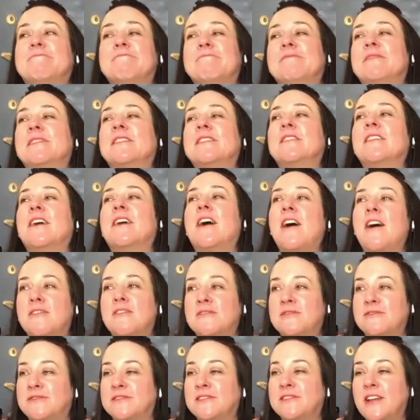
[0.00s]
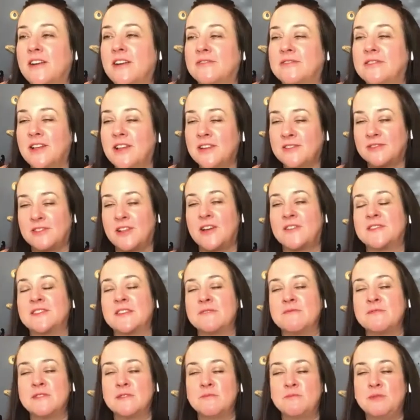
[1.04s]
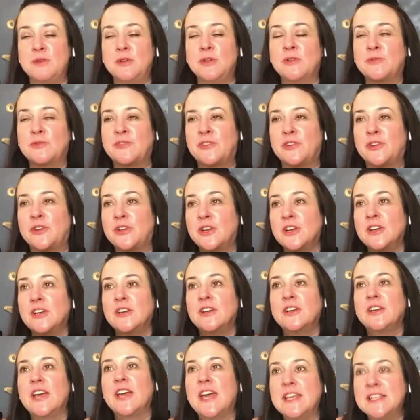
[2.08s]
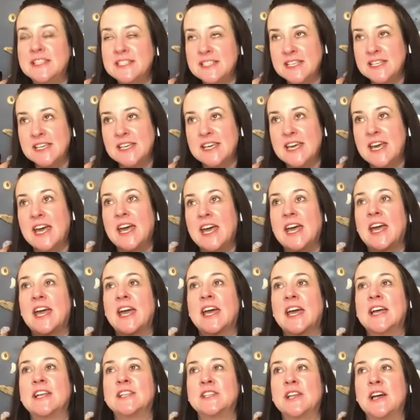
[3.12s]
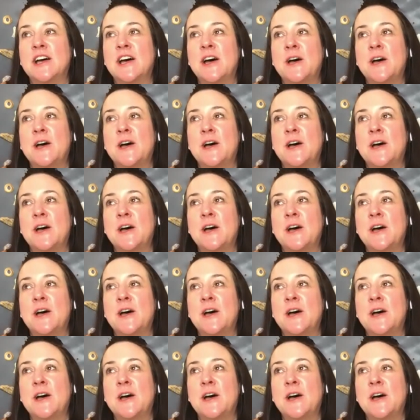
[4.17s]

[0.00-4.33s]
love some of the beautiful 18K and